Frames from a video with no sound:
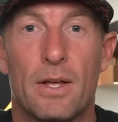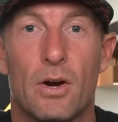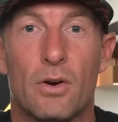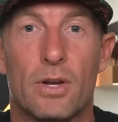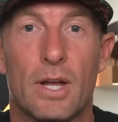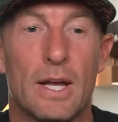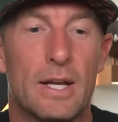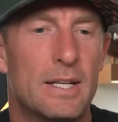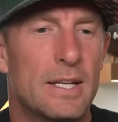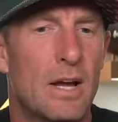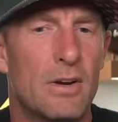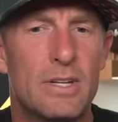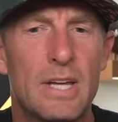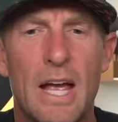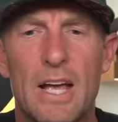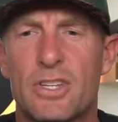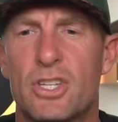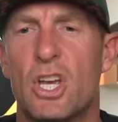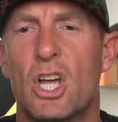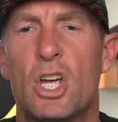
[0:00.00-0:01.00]
Okay. Now,
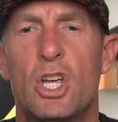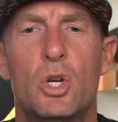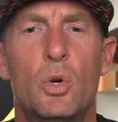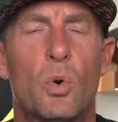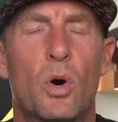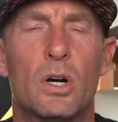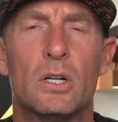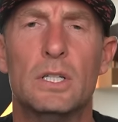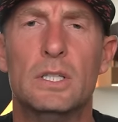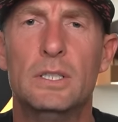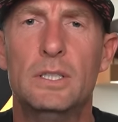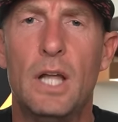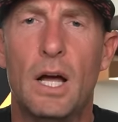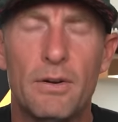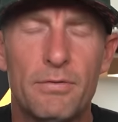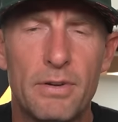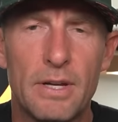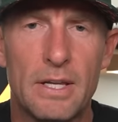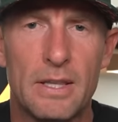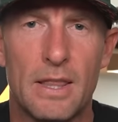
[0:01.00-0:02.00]
yes, you are
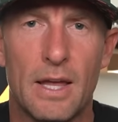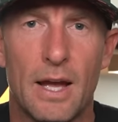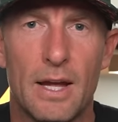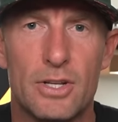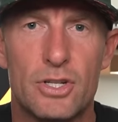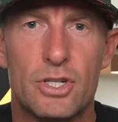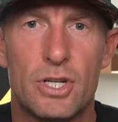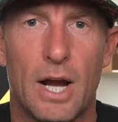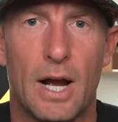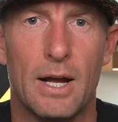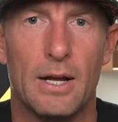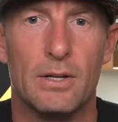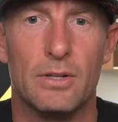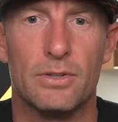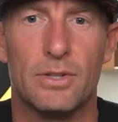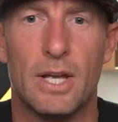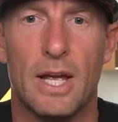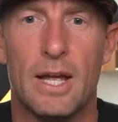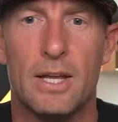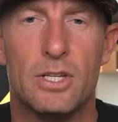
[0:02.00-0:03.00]
loving that
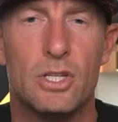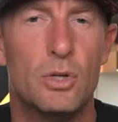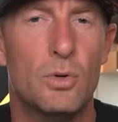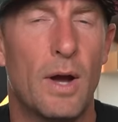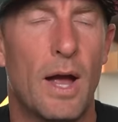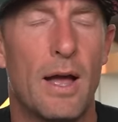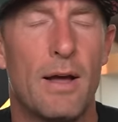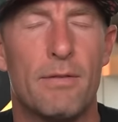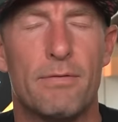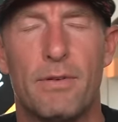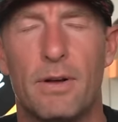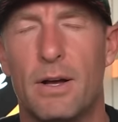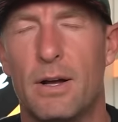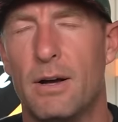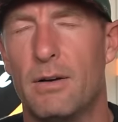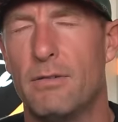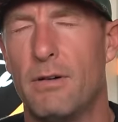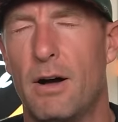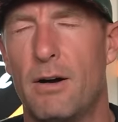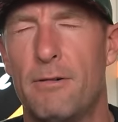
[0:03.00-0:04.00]
child and you have
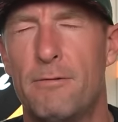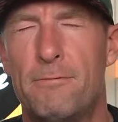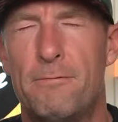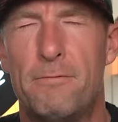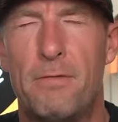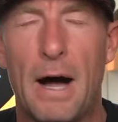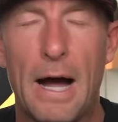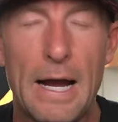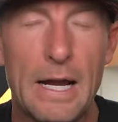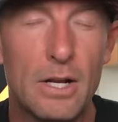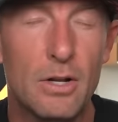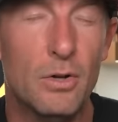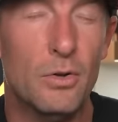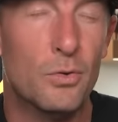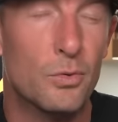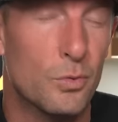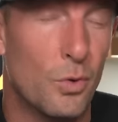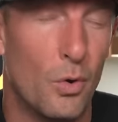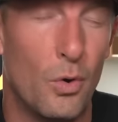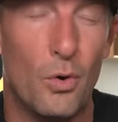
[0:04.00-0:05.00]
a, a,
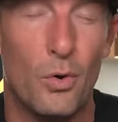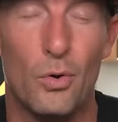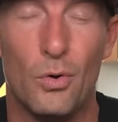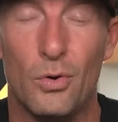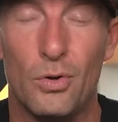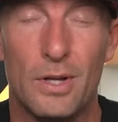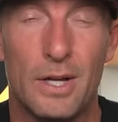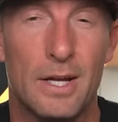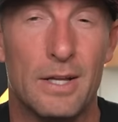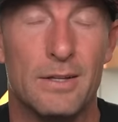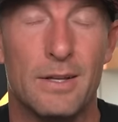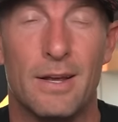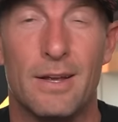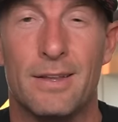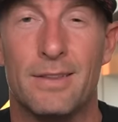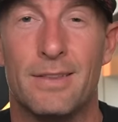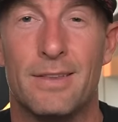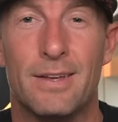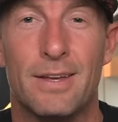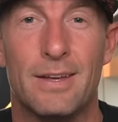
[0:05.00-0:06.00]
vital role in,
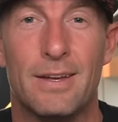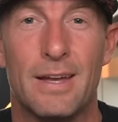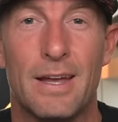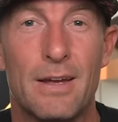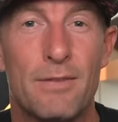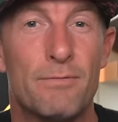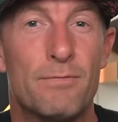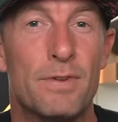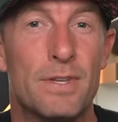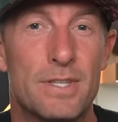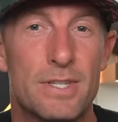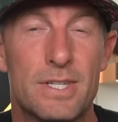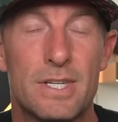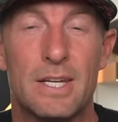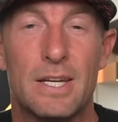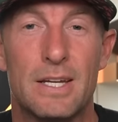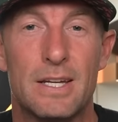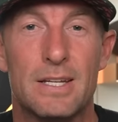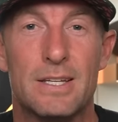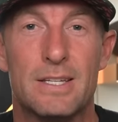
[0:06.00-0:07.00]
in the
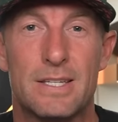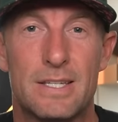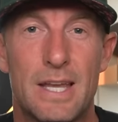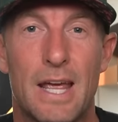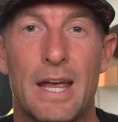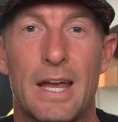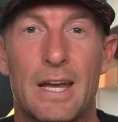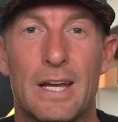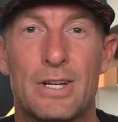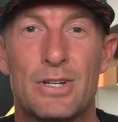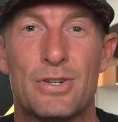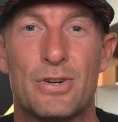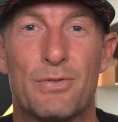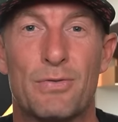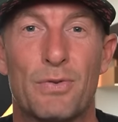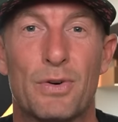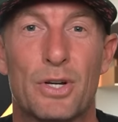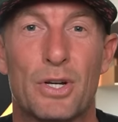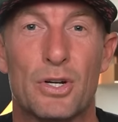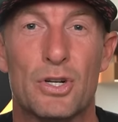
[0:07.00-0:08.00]
infancy stage
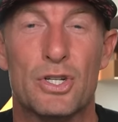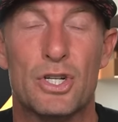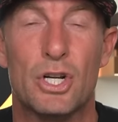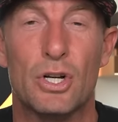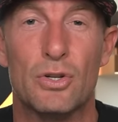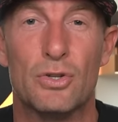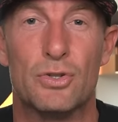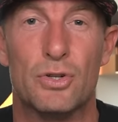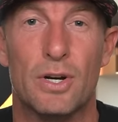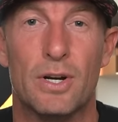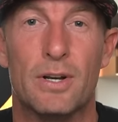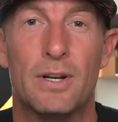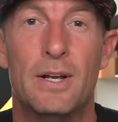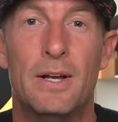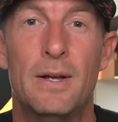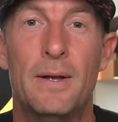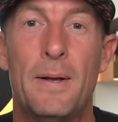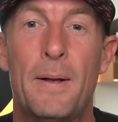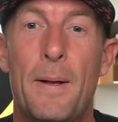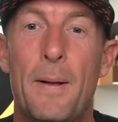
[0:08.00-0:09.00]
for your children
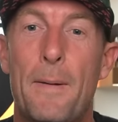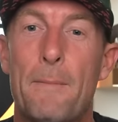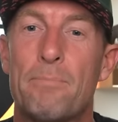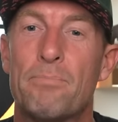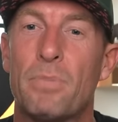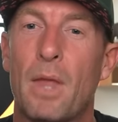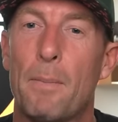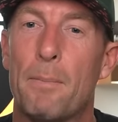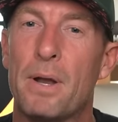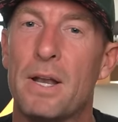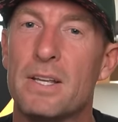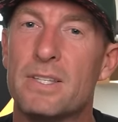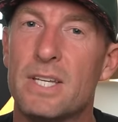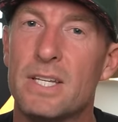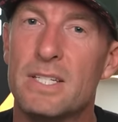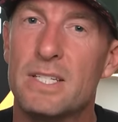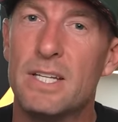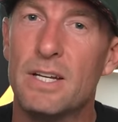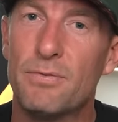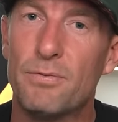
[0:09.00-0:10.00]
but it's
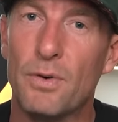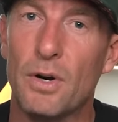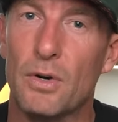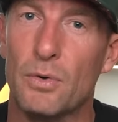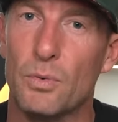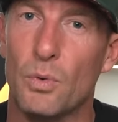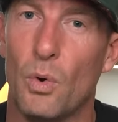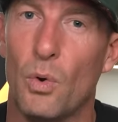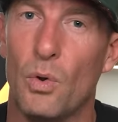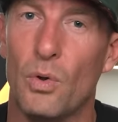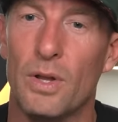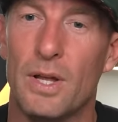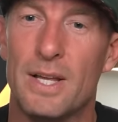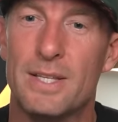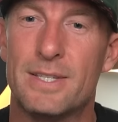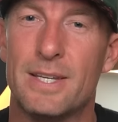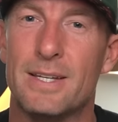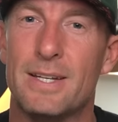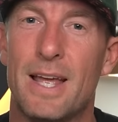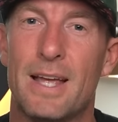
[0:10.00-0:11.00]
a different role.
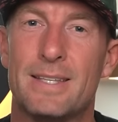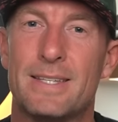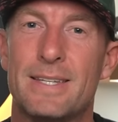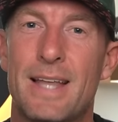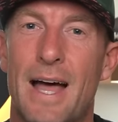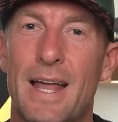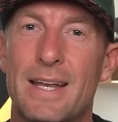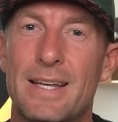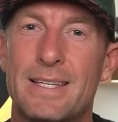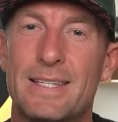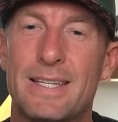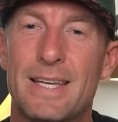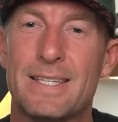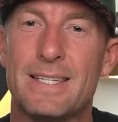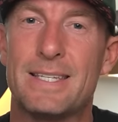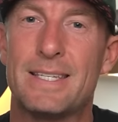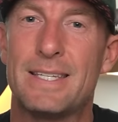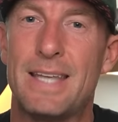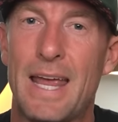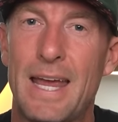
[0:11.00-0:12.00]
It's an it's not a
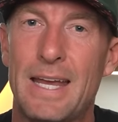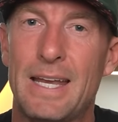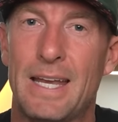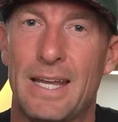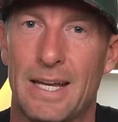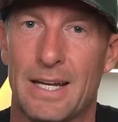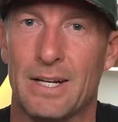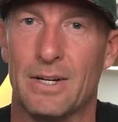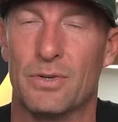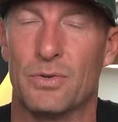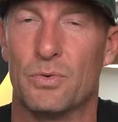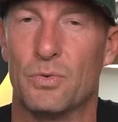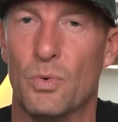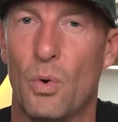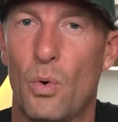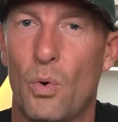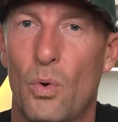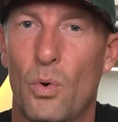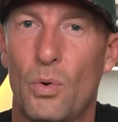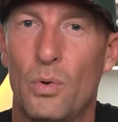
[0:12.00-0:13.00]
sustaining
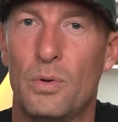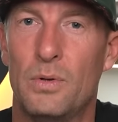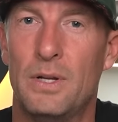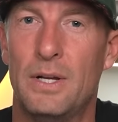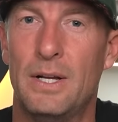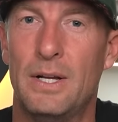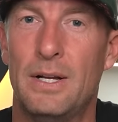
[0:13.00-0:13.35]
role.